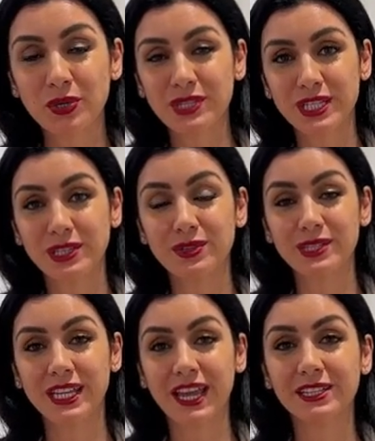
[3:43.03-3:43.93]
you
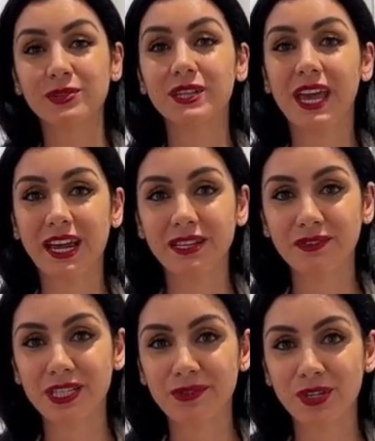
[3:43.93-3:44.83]
stay until the end
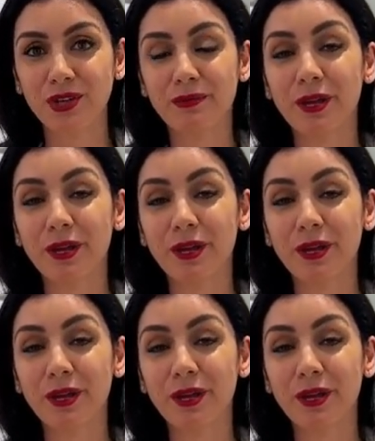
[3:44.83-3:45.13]
of this video,